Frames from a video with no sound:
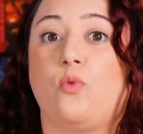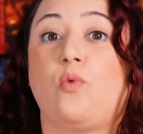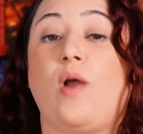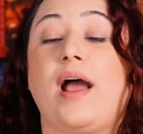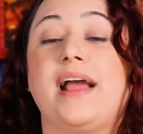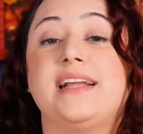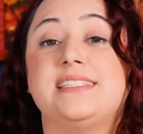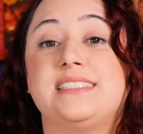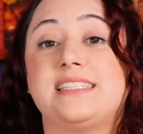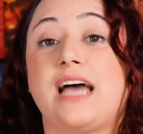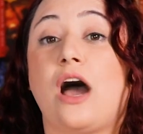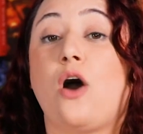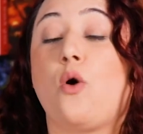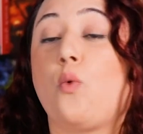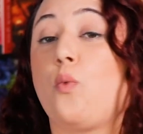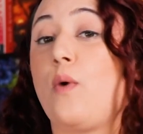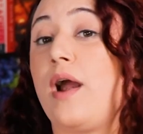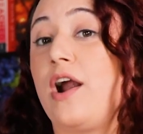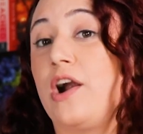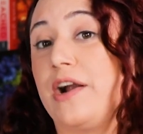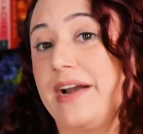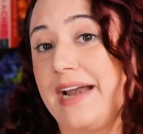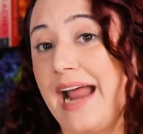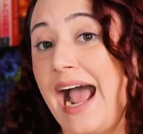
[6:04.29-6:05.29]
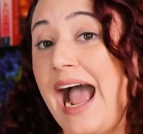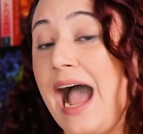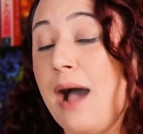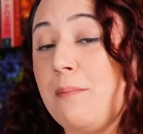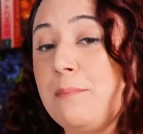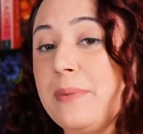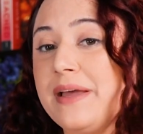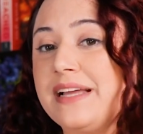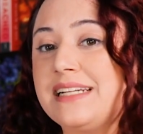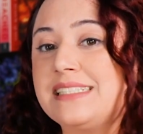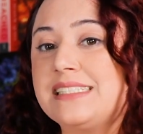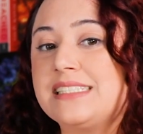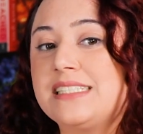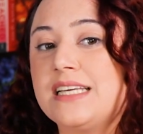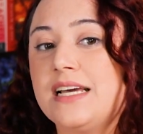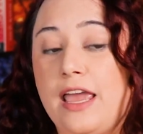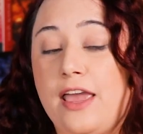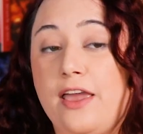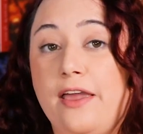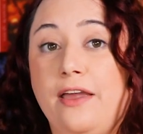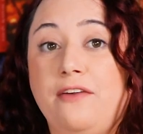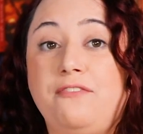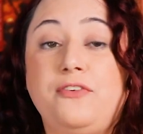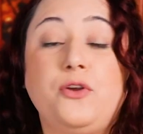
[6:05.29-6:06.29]
Write down where it happened.
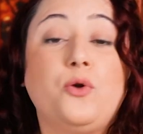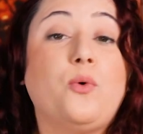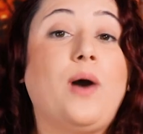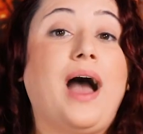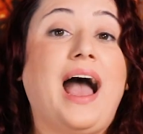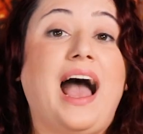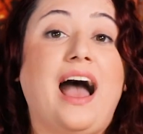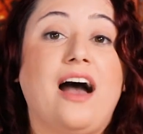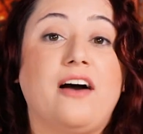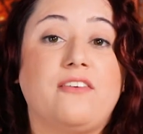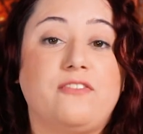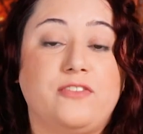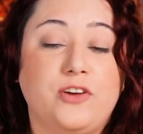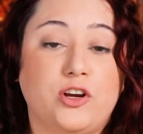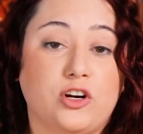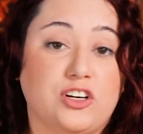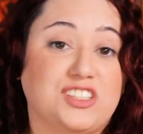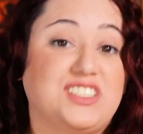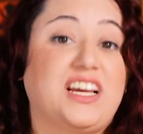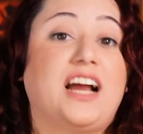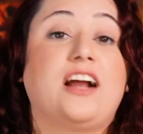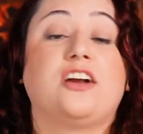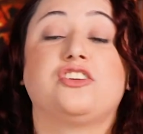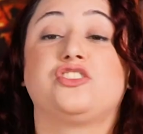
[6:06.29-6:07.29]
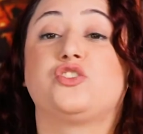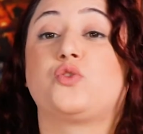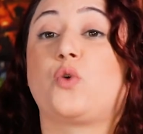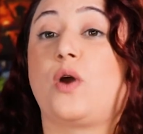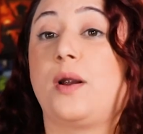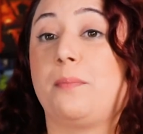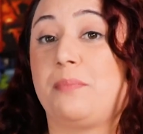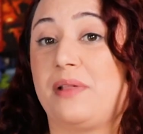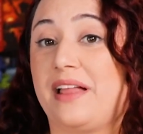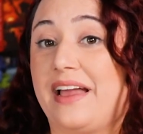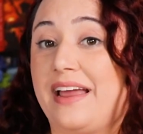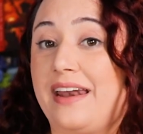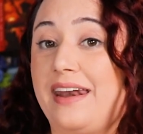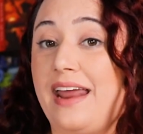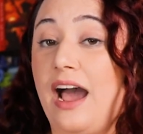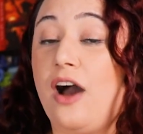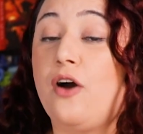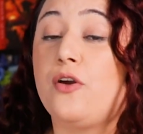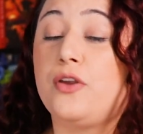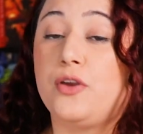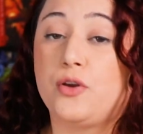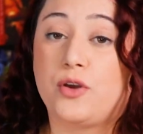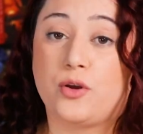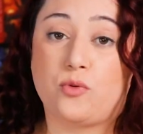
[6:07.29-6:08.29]
If you have your entire story planned
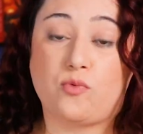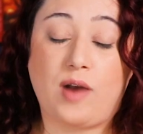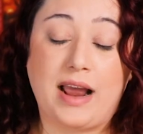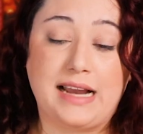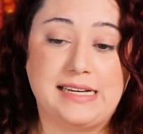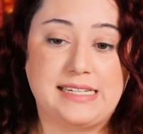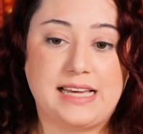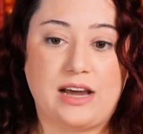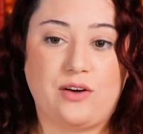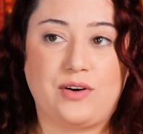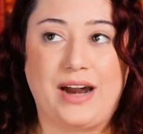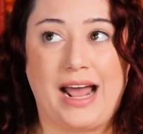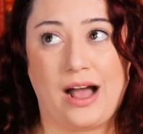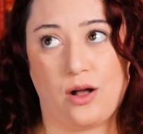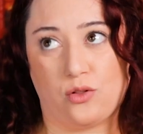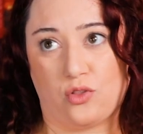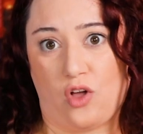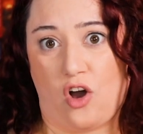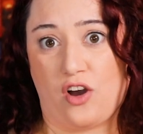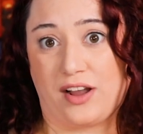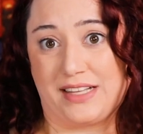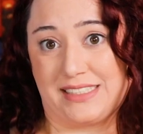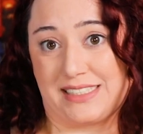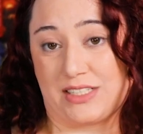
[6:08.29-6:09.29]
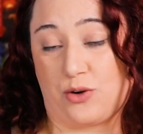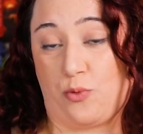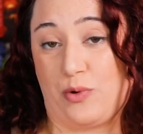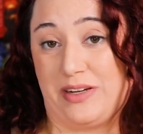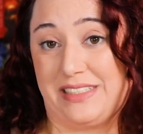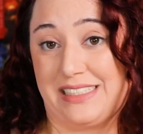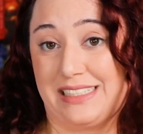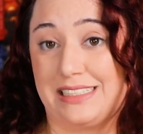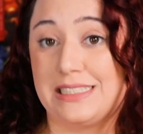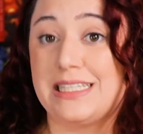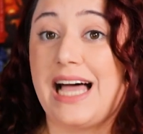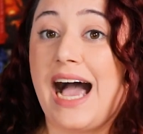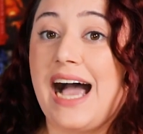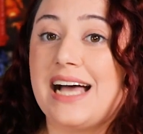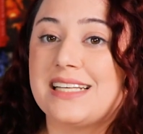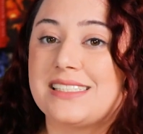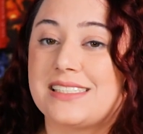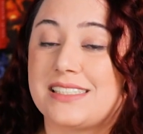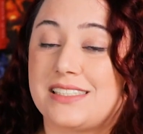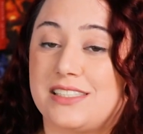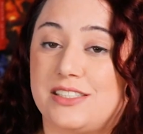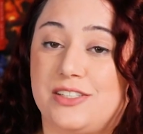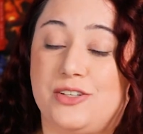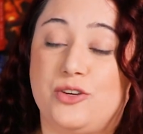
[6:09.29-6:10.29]
out, you can write down how long it's going to
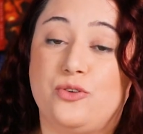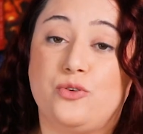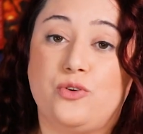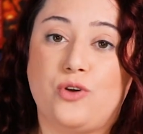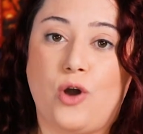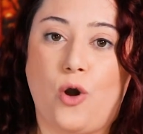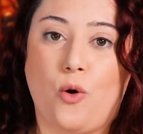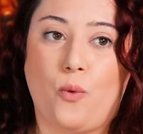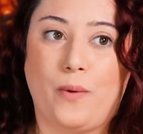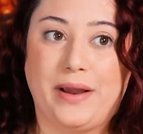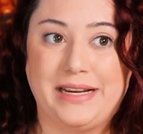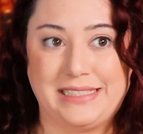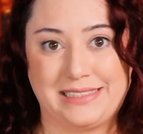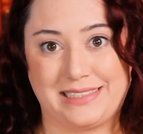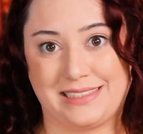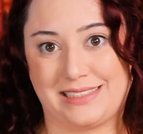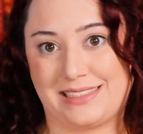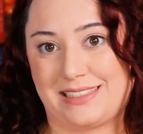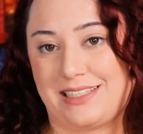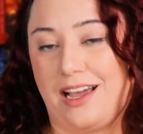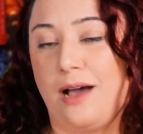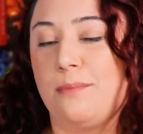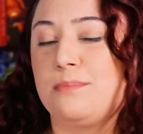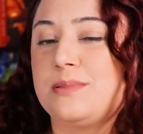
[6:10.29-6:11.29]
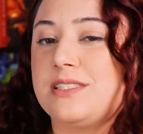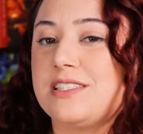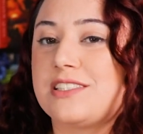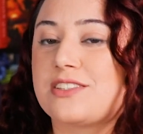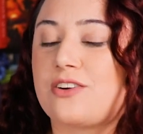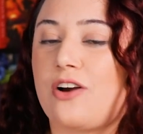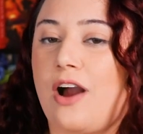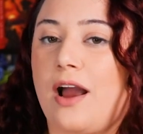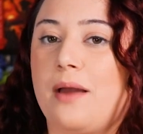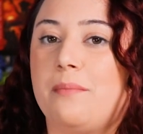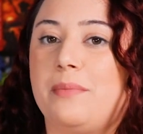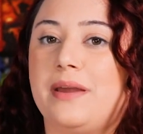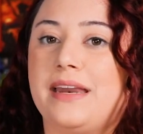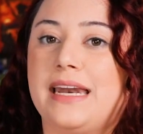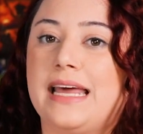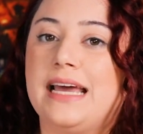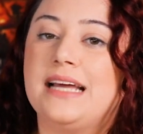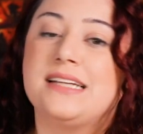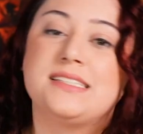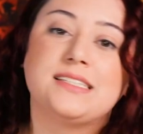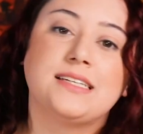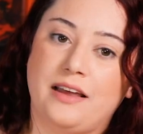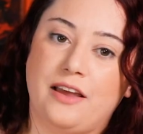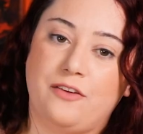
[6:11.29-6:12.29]
last so you know when to stop describing
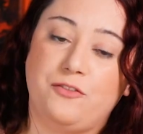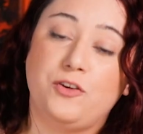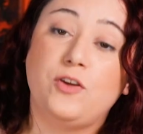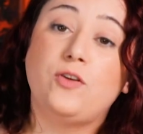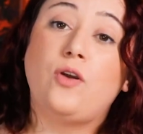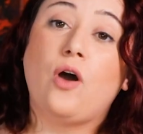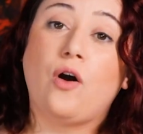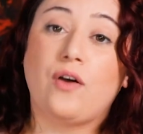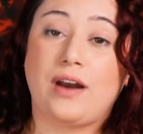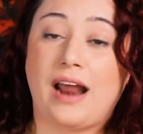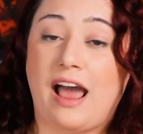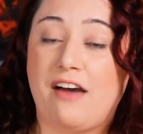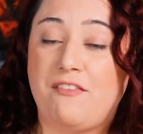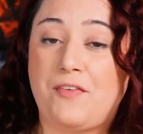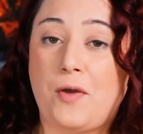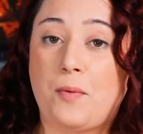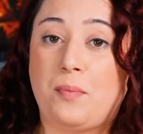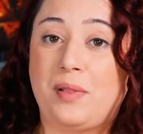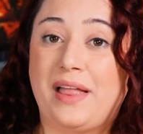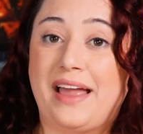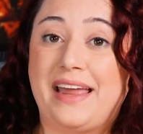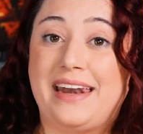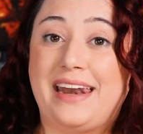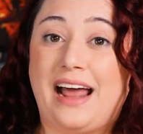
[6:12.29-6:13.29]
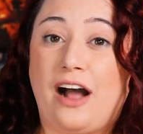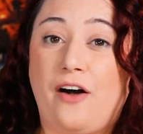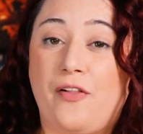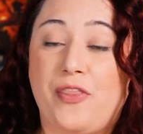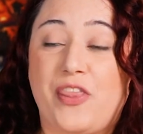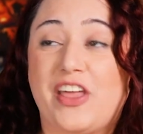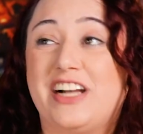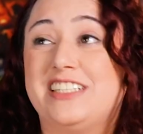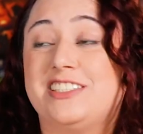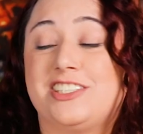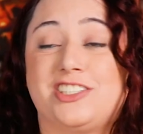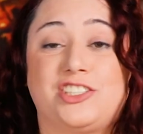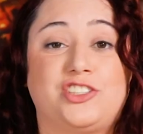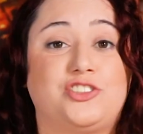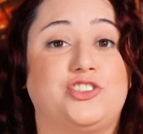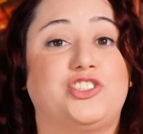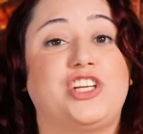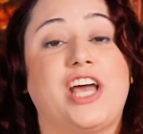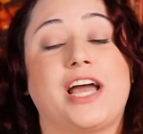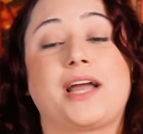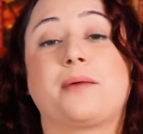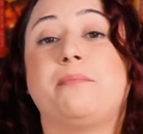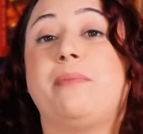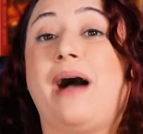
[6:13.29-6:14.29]
it. If you don't have it planned out, then just
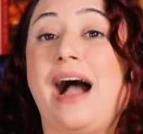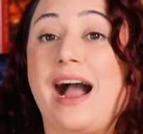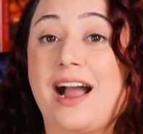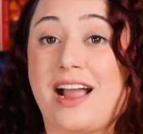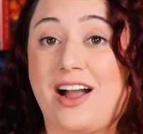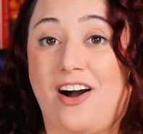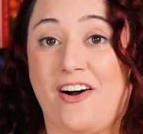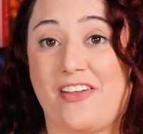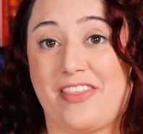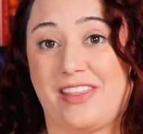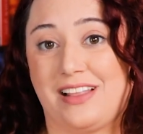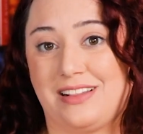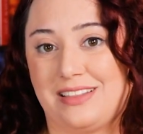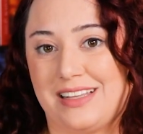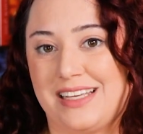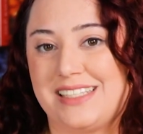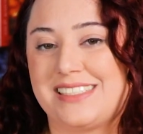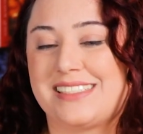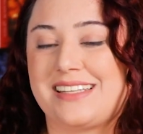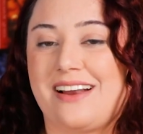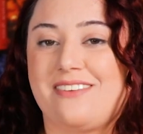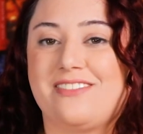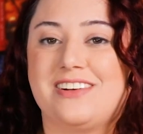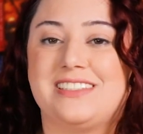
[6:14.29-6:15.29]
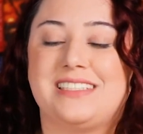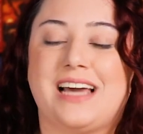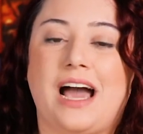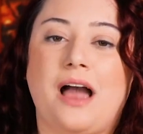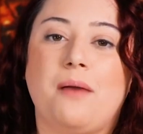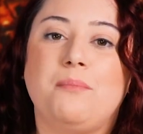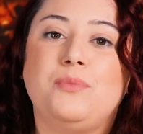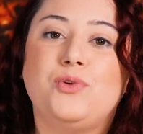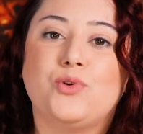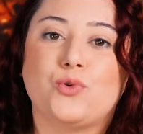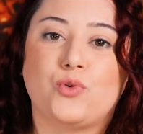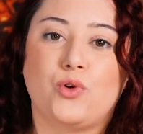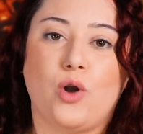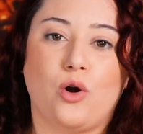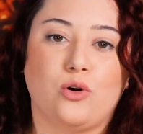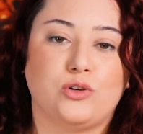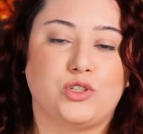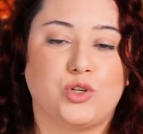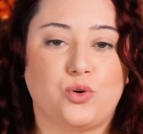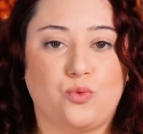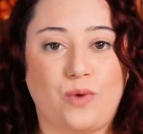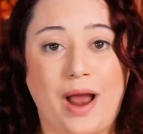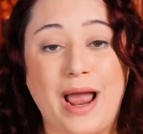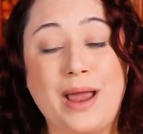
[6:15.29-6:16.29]
check back on the list every time you go
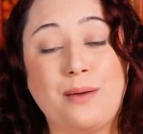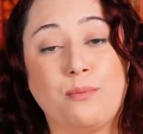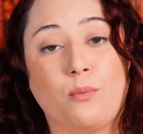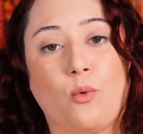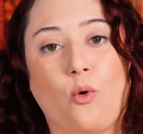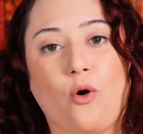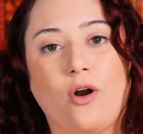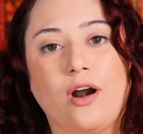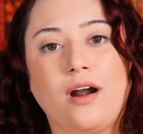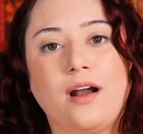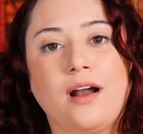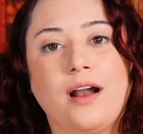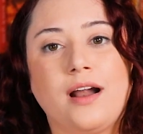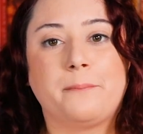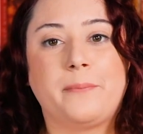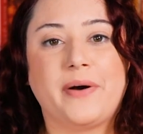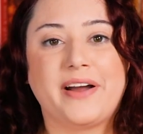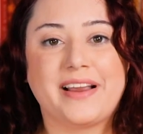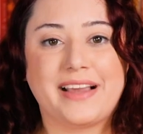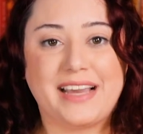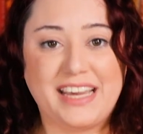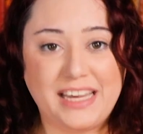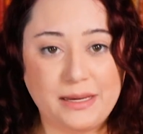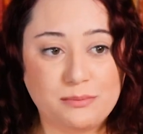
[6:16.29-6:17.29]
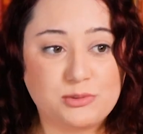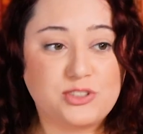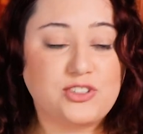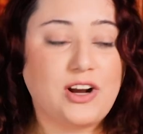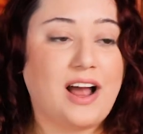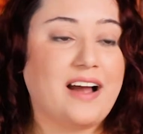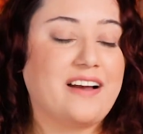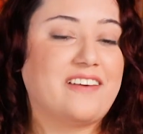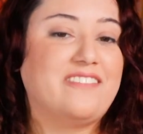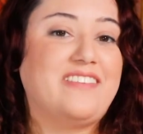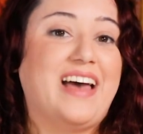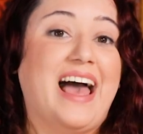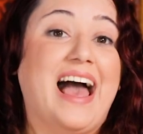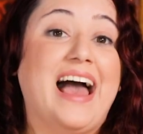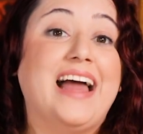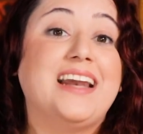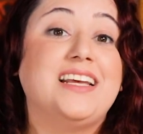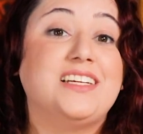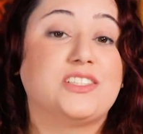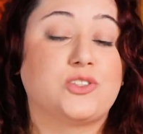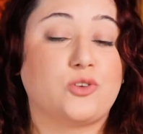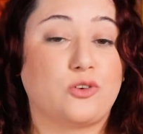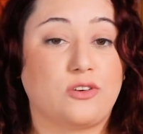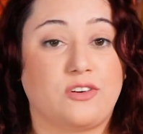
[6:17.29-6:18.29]
to write more. But keep track of
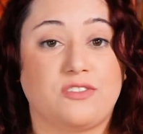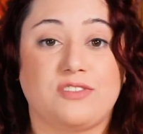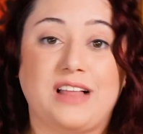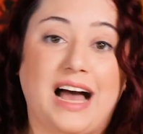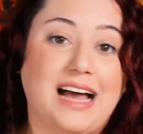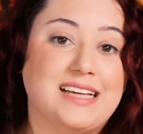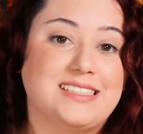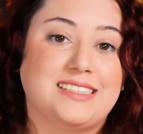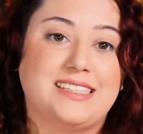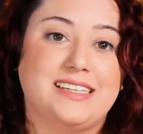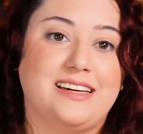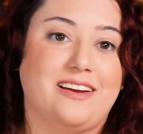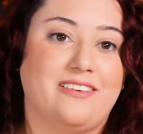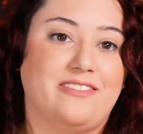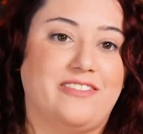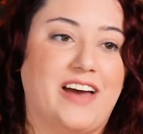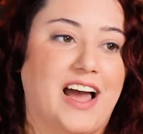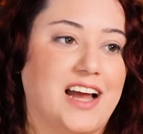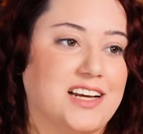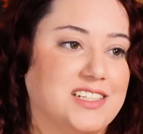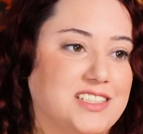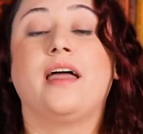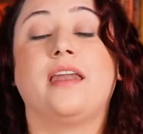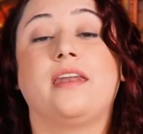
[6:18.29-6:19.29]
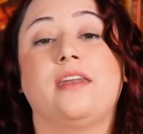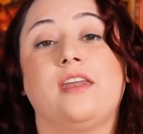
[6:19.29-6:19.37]
any sort of lasting effect.